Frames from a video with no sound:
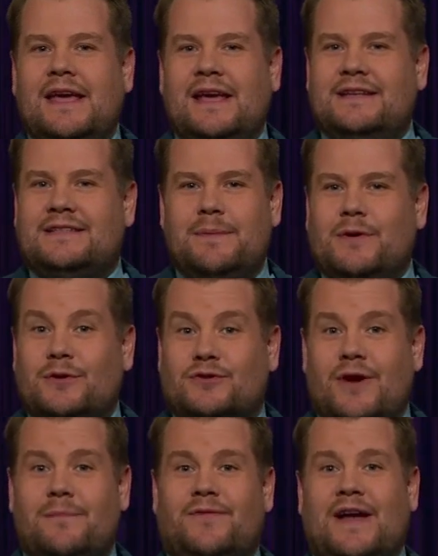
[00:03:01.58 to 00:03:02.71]
in typical
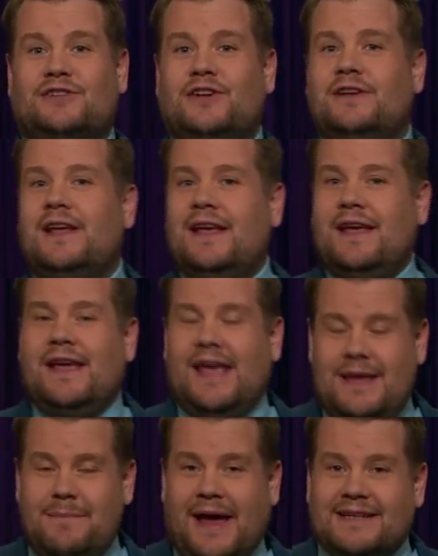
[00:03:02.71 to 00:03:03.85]
Trump fashion,
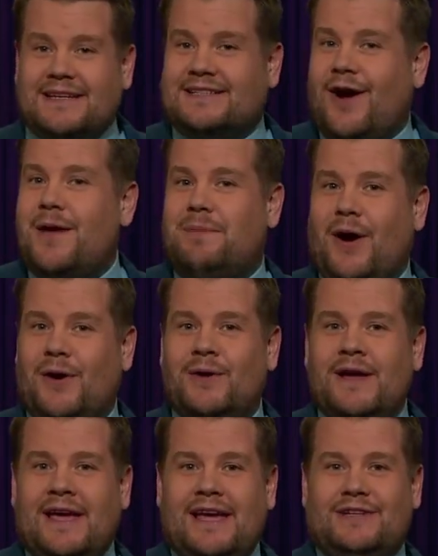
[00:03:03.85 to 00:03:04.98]
he made a typo.
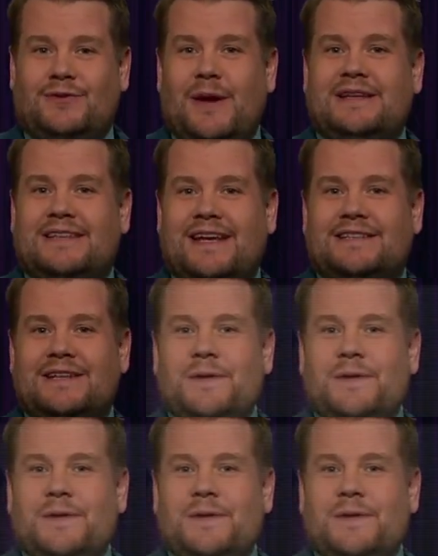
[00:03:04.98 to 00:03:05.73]
He tweeted,